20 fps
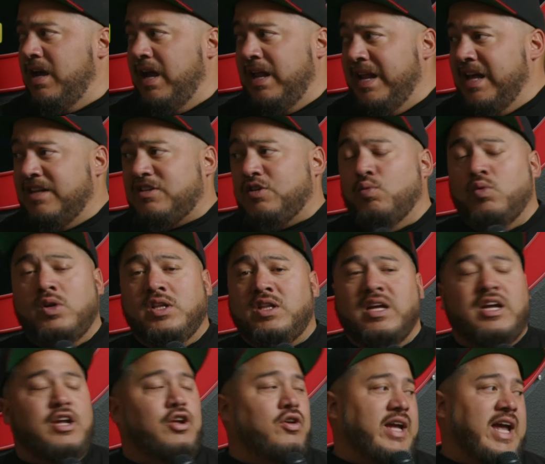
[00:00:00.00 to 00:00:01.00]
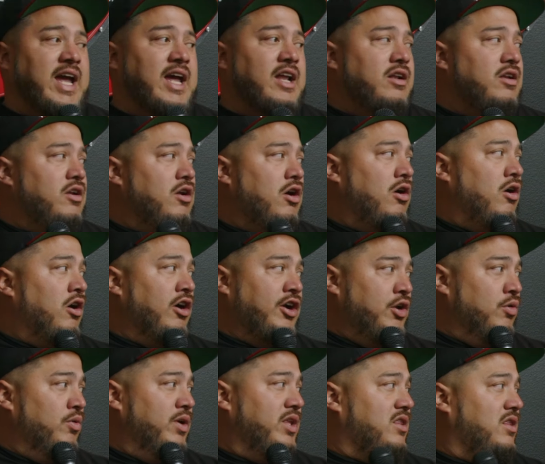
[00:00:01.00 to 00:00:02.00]
And that's the one thing you can't
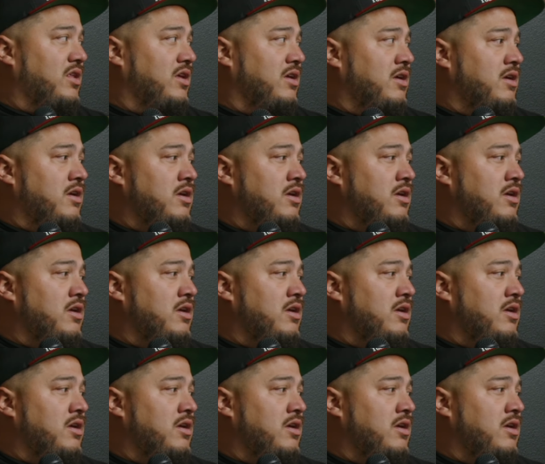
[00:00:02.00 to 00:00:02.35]
argue with.